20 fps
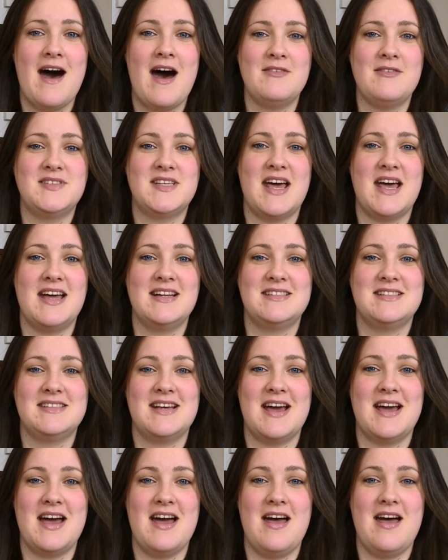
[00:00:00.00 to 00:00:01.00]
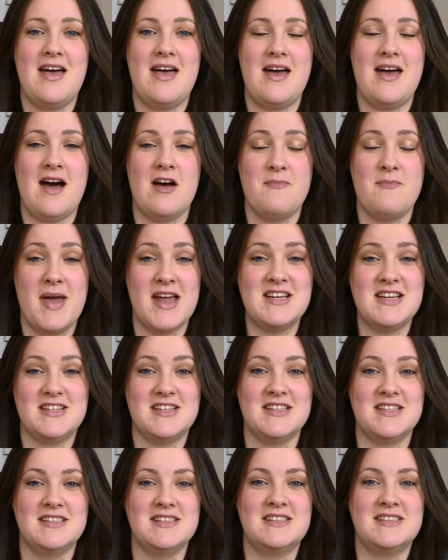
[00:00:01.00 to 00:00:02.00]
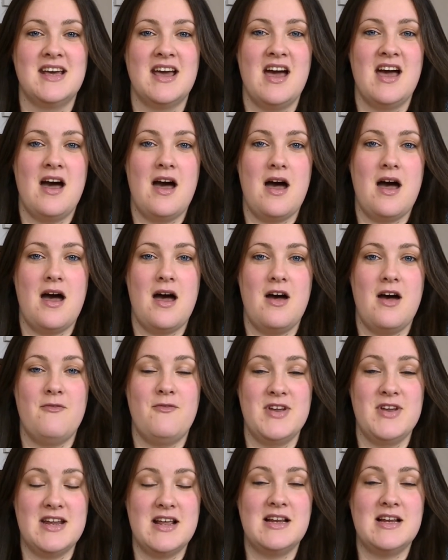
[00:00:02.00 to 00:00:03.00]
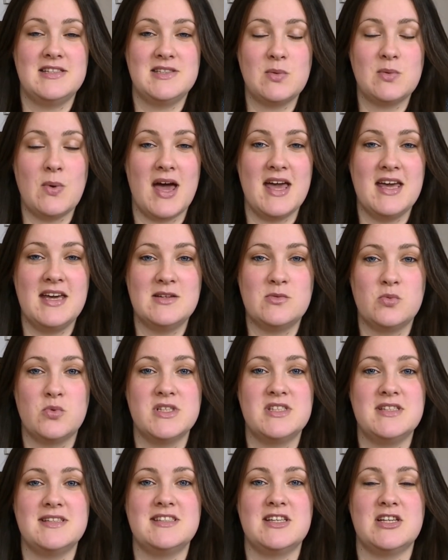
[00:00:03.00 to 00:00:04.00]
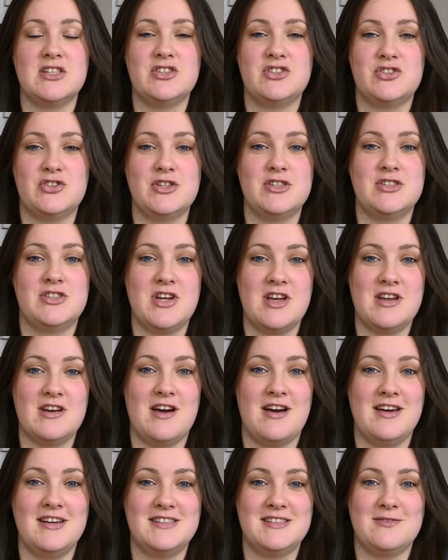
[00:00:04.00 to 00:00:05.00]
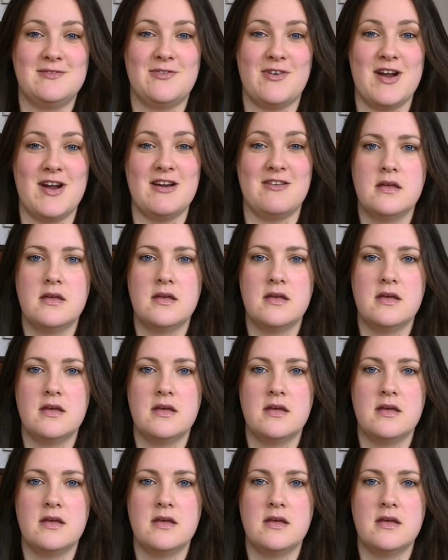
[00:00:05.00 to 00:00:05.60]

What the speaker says: I've mentioned Vanilla Suede, which is such a nice fragrance.